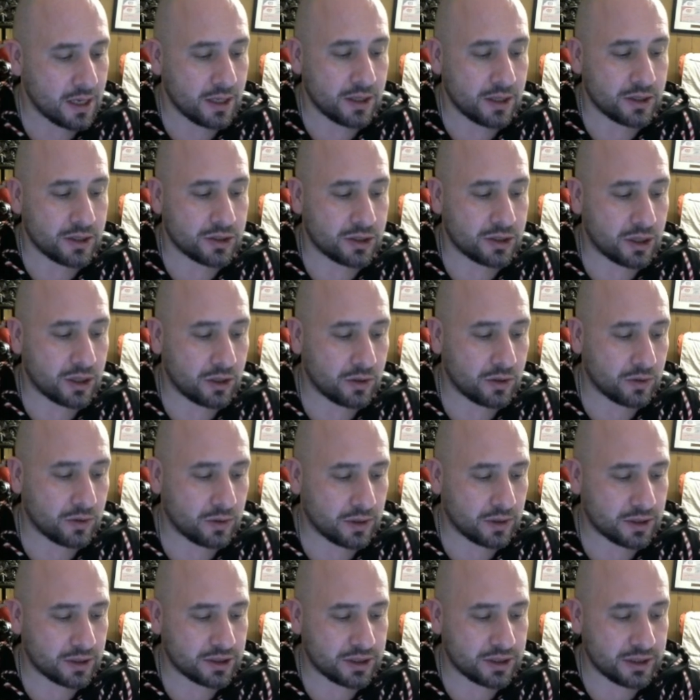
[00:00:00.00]

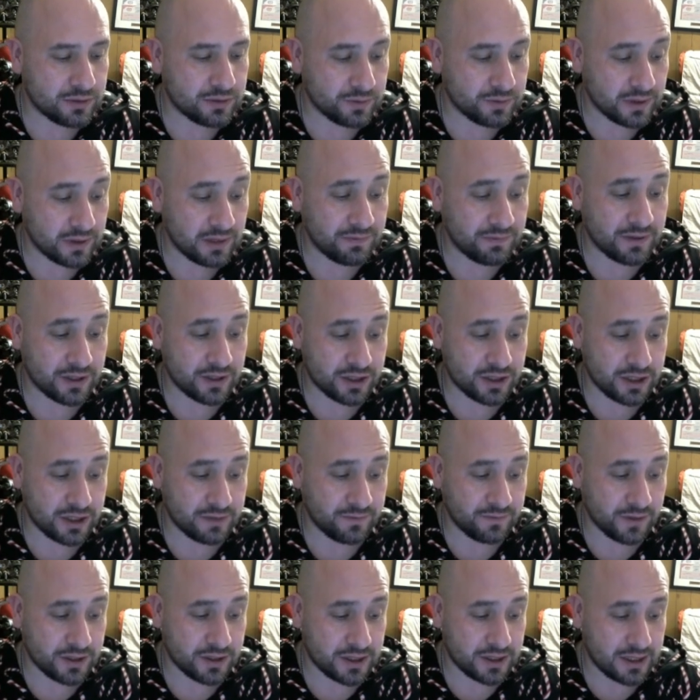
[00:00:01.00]
So she's really
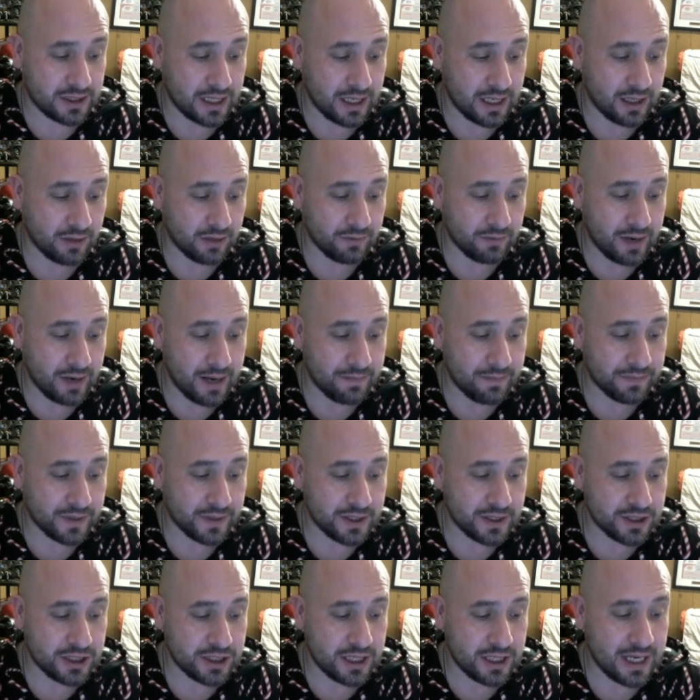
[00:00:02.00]
versatile, right?
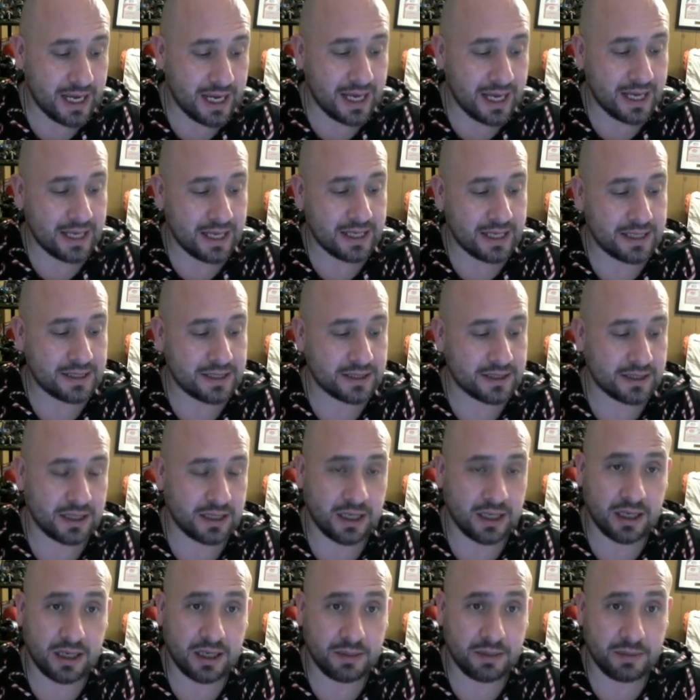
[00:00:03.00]
She has
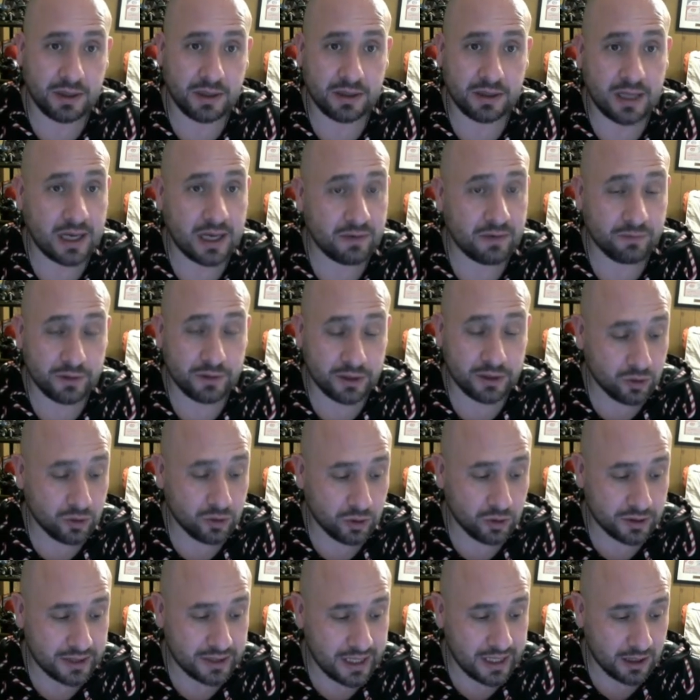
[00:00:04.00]
a lot of really
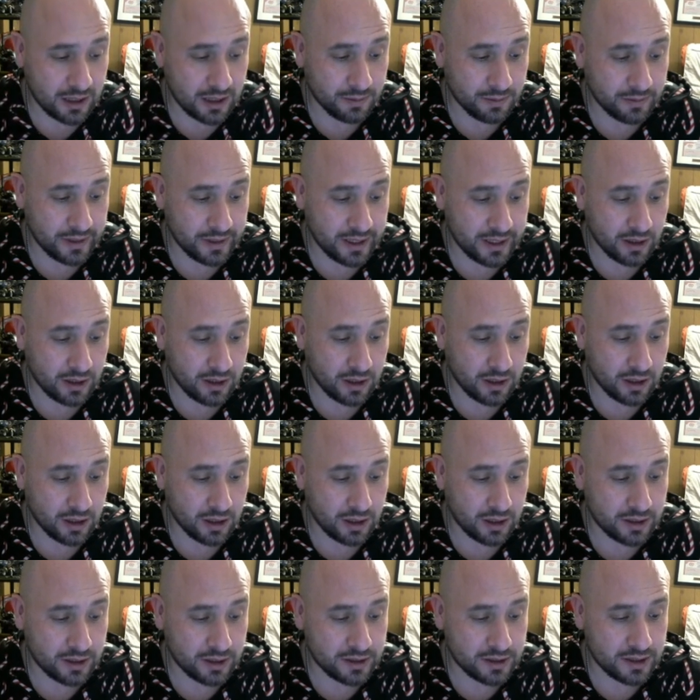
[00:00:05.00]
cool tech upgrade
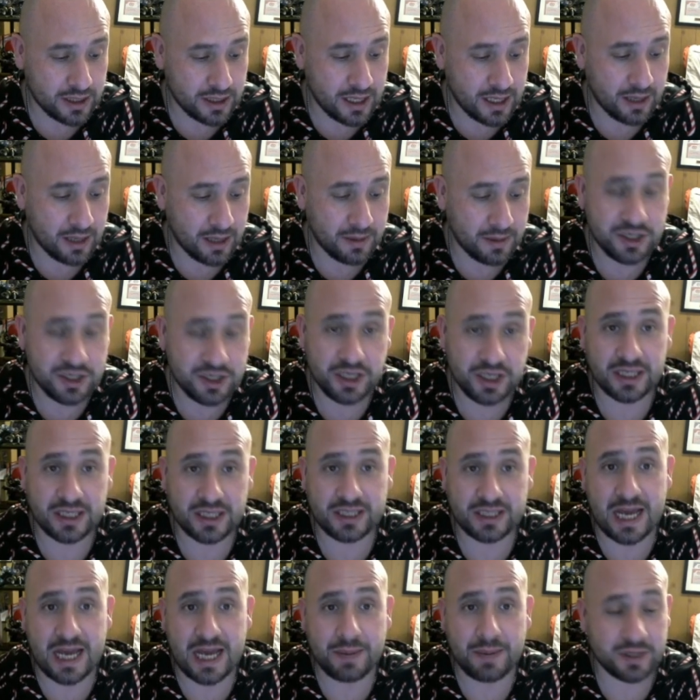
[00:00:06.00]
cards, and she can
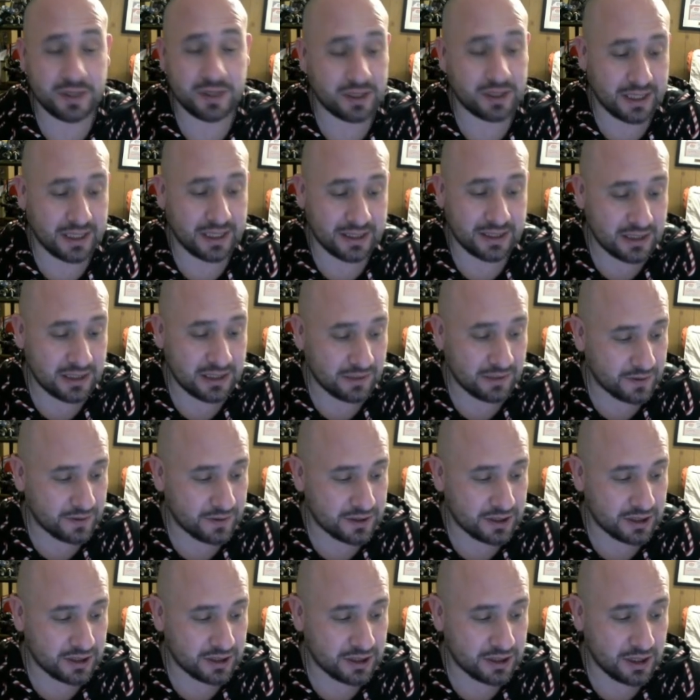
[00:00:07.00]
adapt to like different
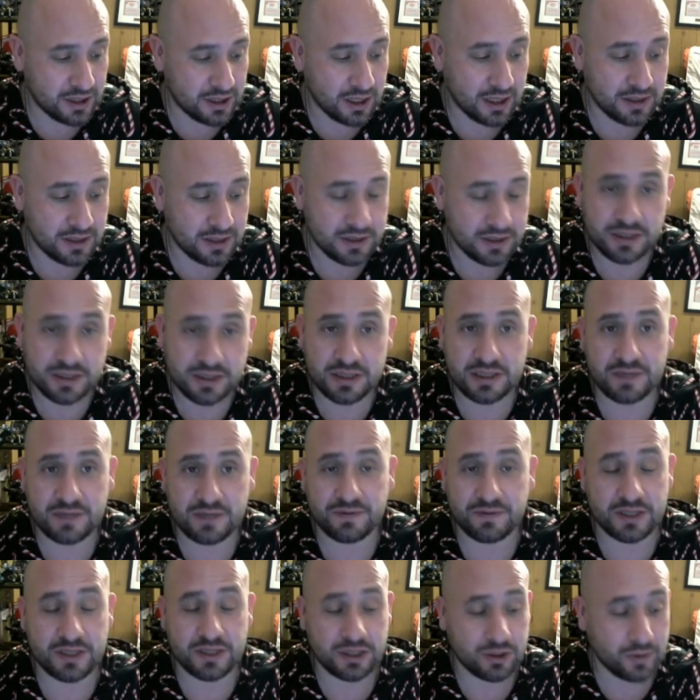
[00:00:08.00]

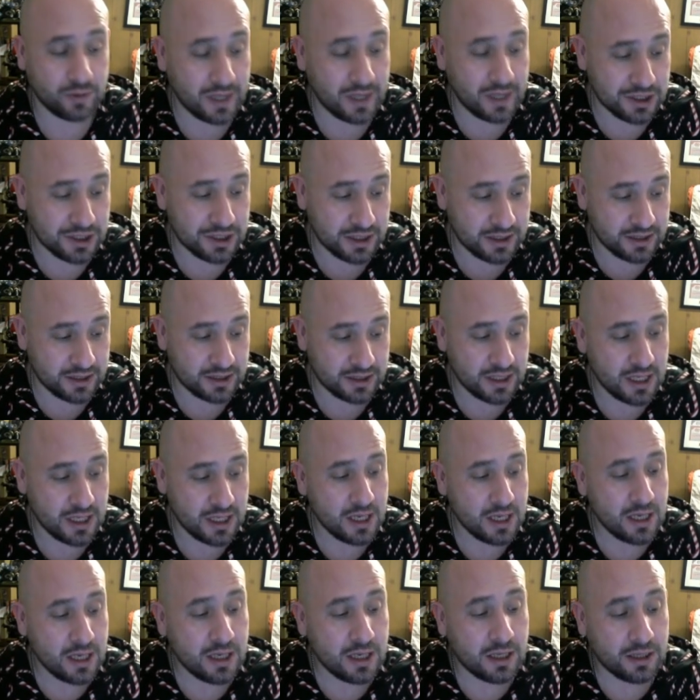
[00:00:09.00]
situations.
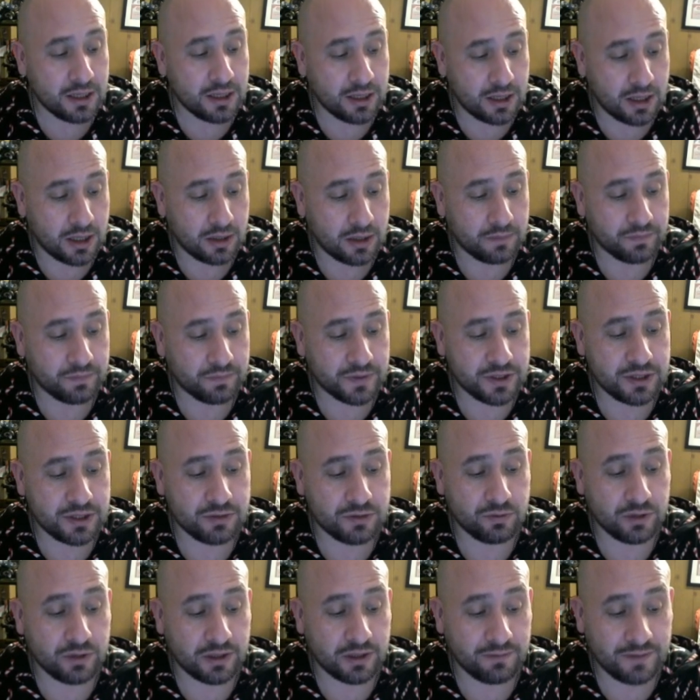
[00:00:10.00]
You know,
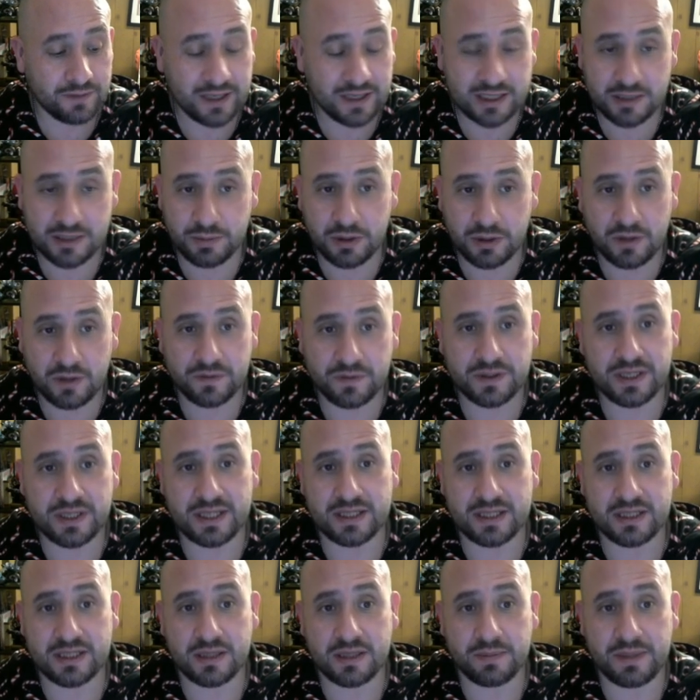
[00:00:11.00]
she's really flexible. If she
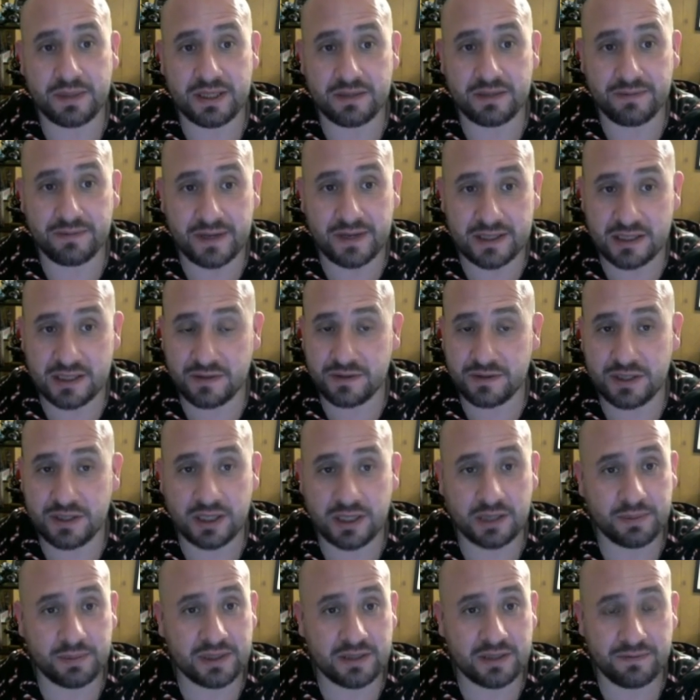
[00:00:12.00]
needs to be defensive, she
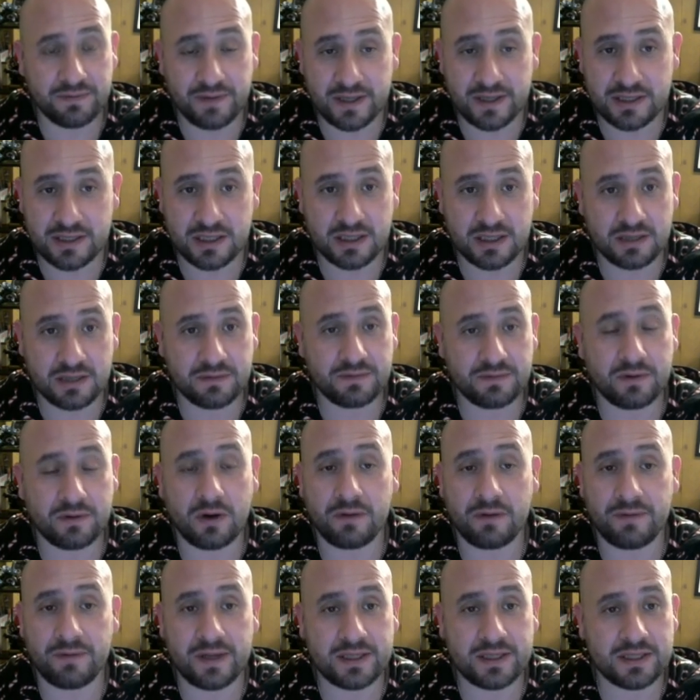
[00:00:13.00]
can be defensive,
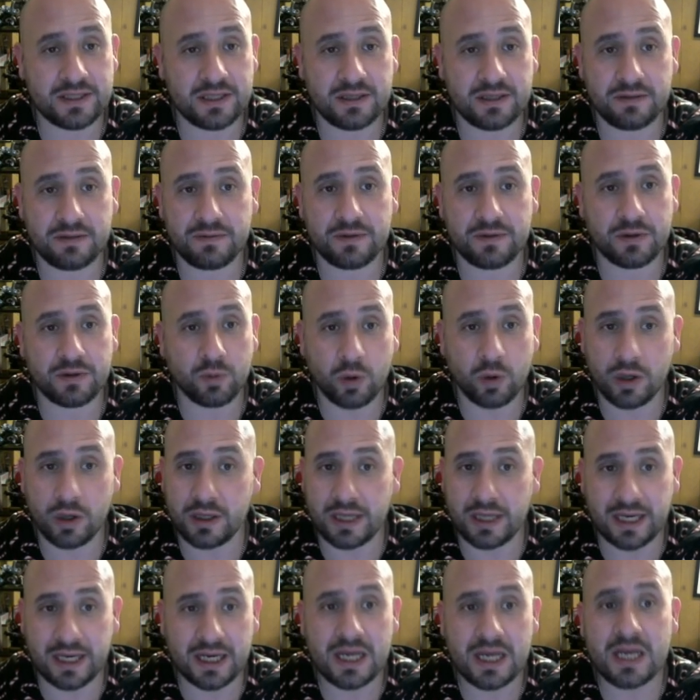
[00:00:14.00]
offensive,
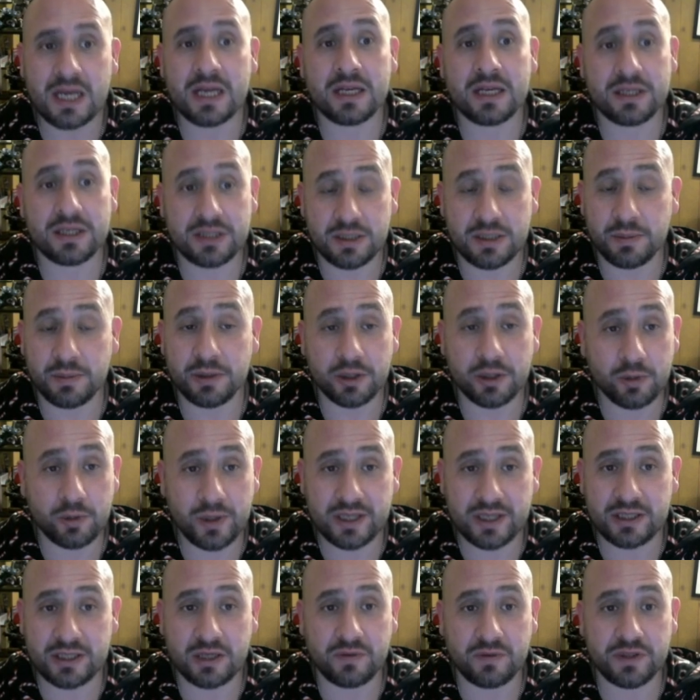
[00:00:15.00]
thwart. Like similar to
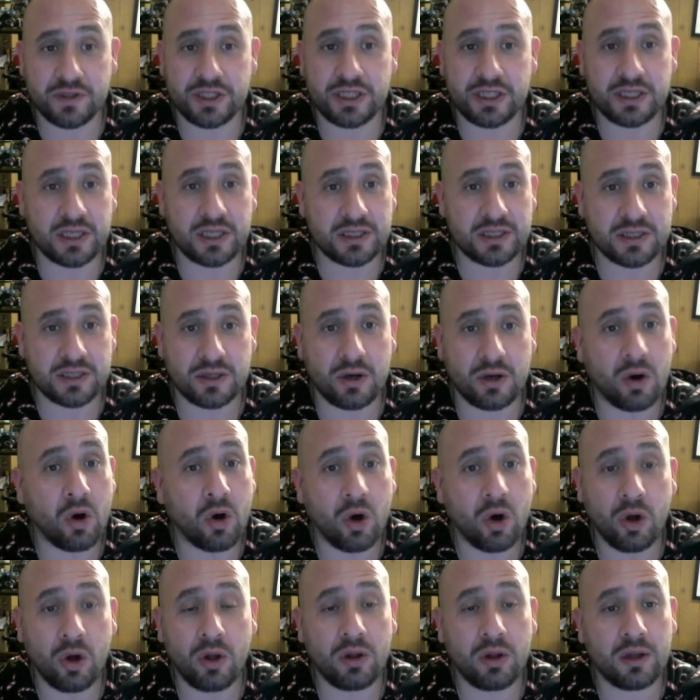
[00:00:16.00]
Quicksilver, she does
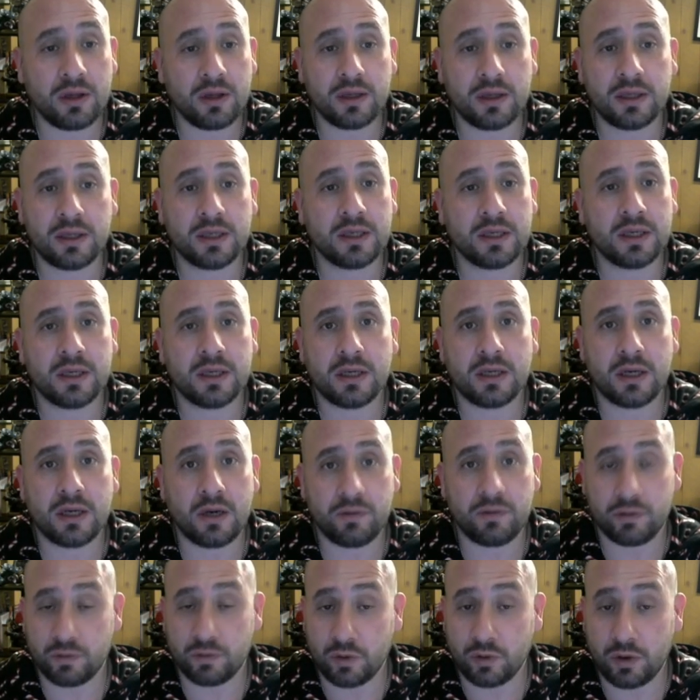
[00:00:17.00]
all
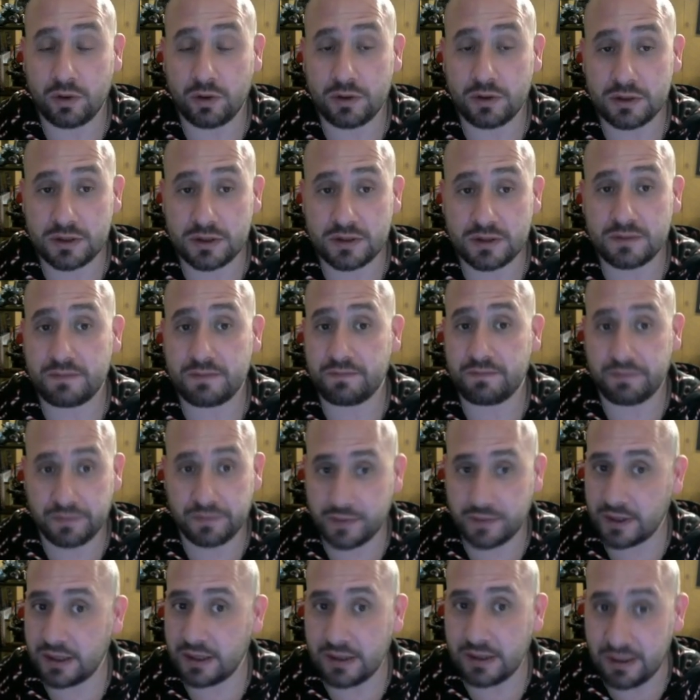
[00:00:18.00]
of the roles
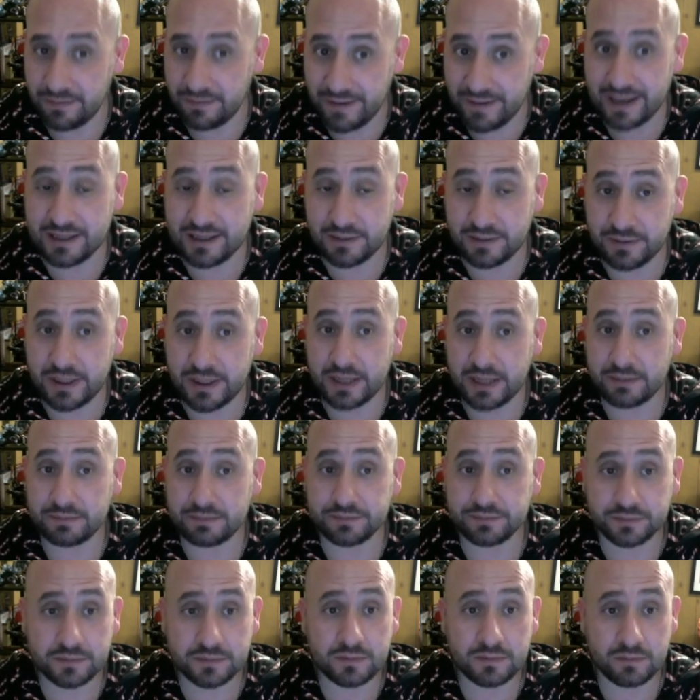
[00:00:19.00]
effectively,
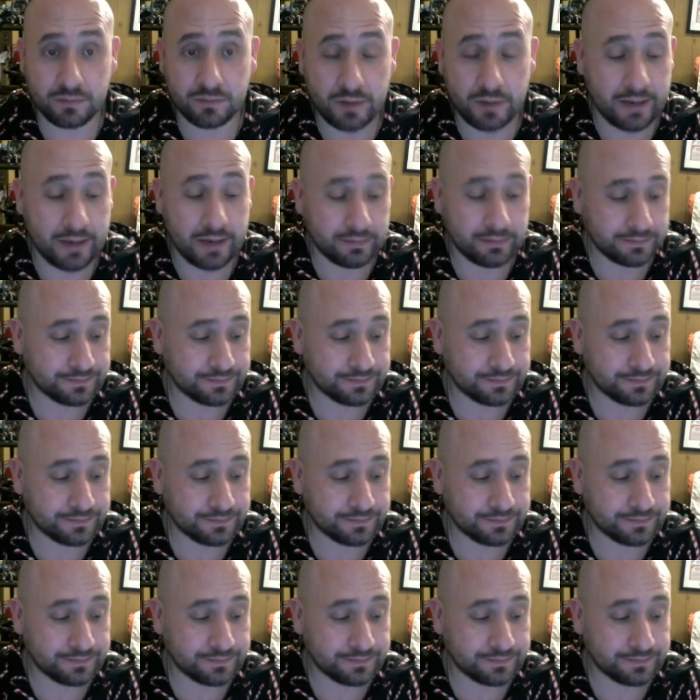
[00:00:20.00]
right?